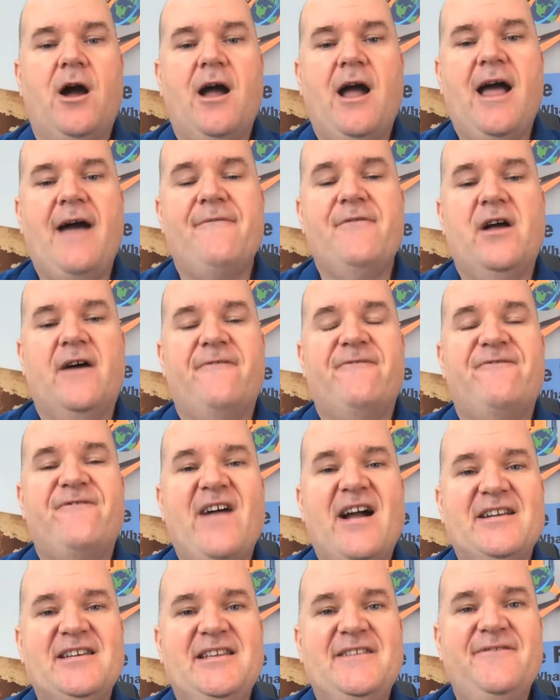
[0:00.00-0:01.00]
have
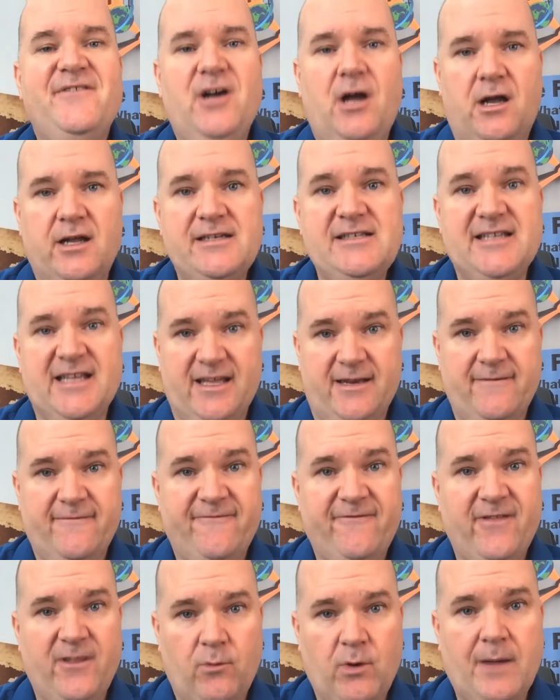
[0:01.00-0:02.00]
effective content
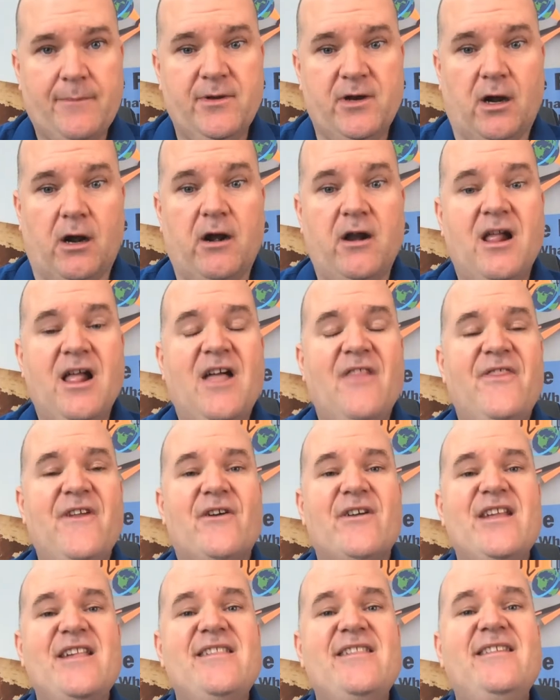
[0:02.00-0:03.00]
for the webinar.
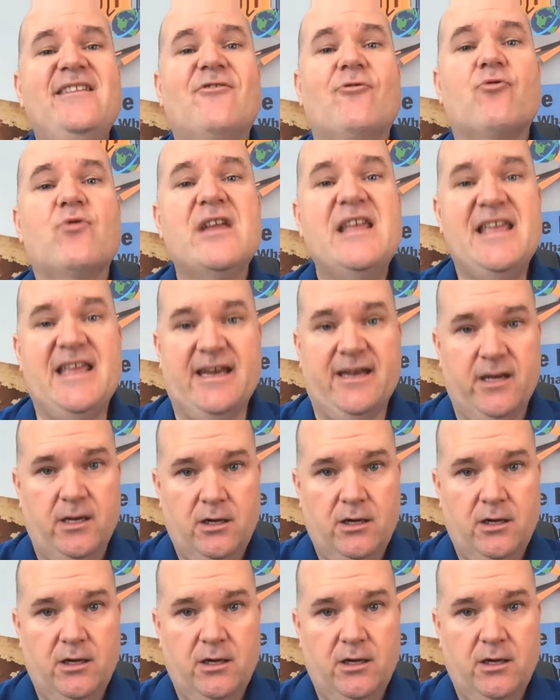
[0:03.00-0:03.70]
They're easy to read,